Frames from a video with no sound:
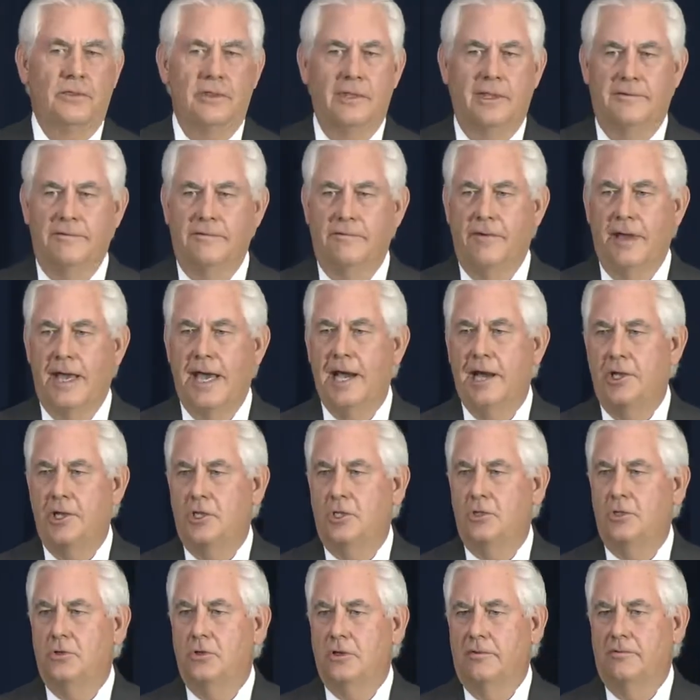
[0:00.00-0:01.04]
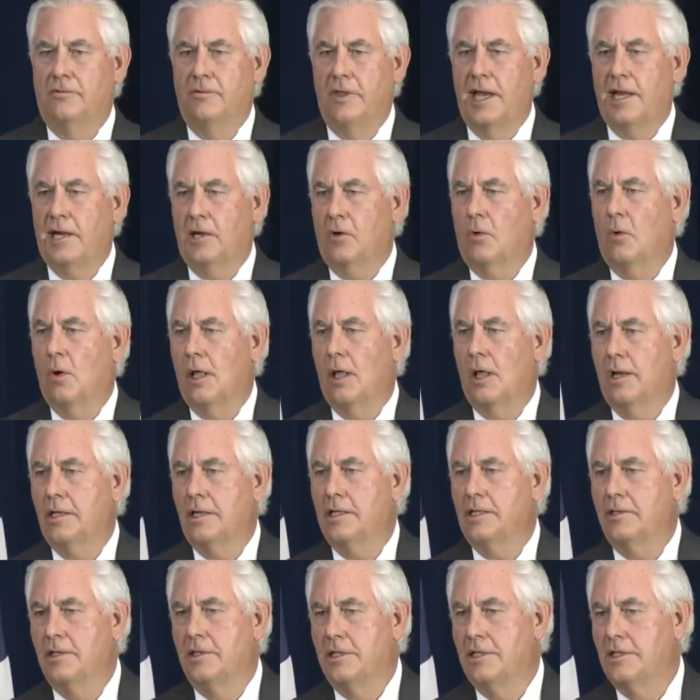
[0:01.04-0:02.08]
the value of that
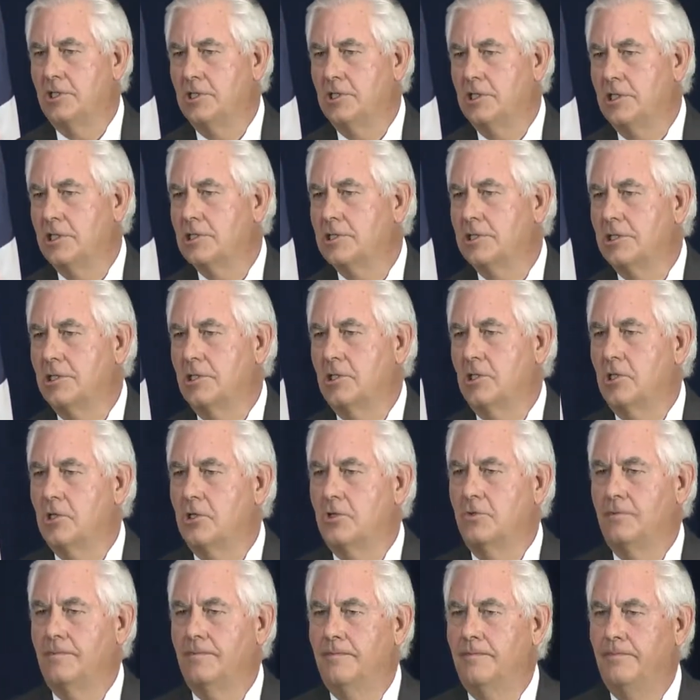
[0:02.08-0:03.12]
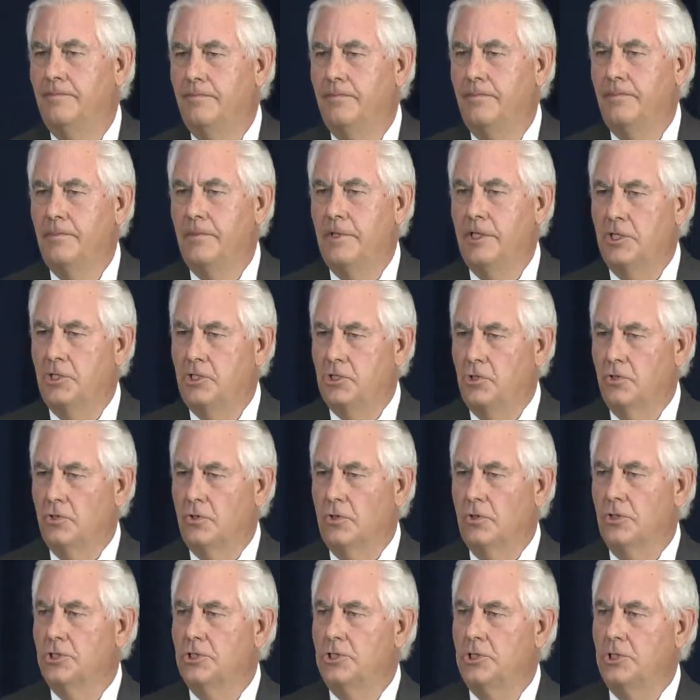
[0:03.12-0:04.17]
quality that exists in you. It's
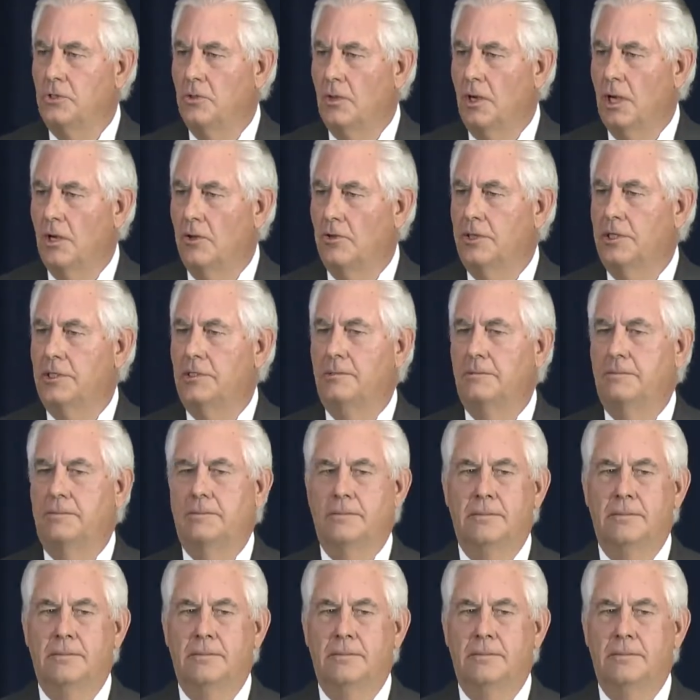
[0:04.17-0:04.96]
yours, you own it.